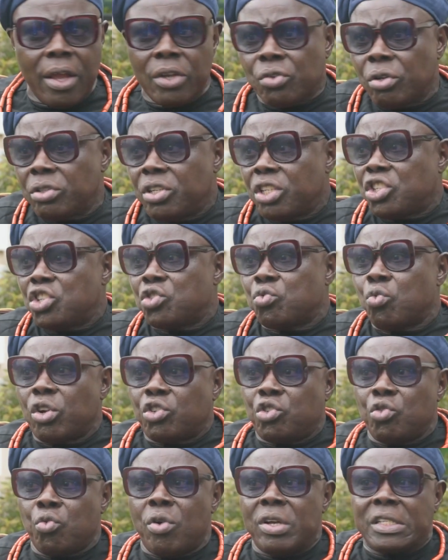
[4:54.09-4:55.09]
So this is
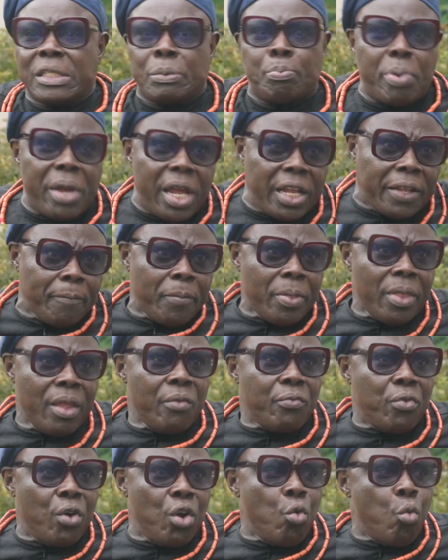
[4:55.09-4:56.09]
what you expect
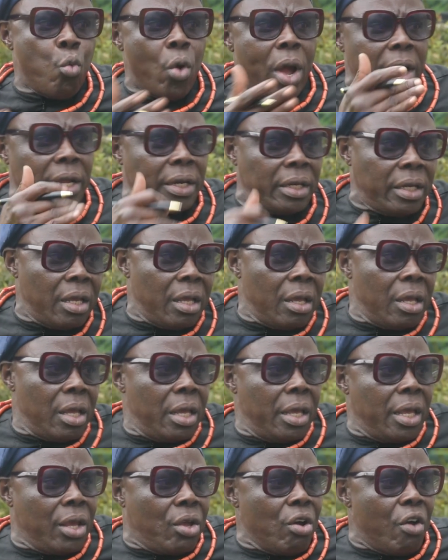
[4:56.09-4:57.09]
for
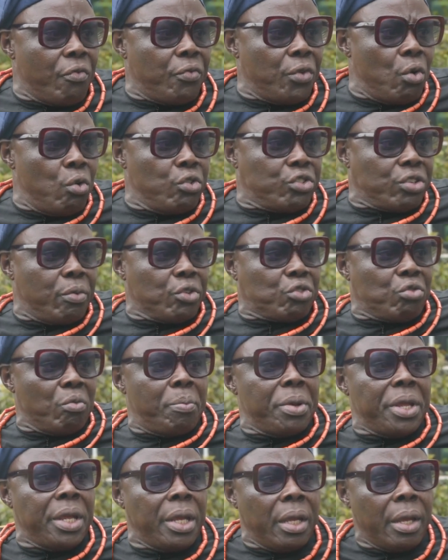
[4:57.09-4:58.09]
a governor who's supposed to
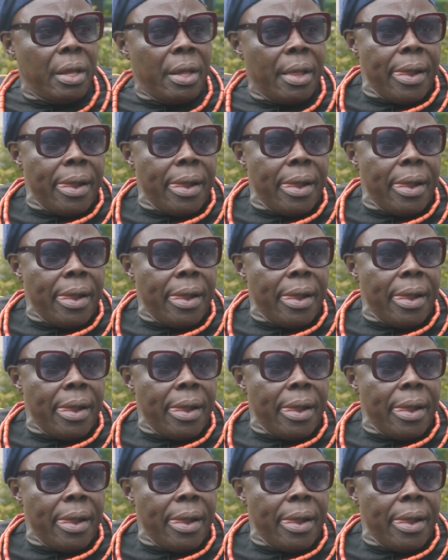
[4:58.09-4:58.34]
be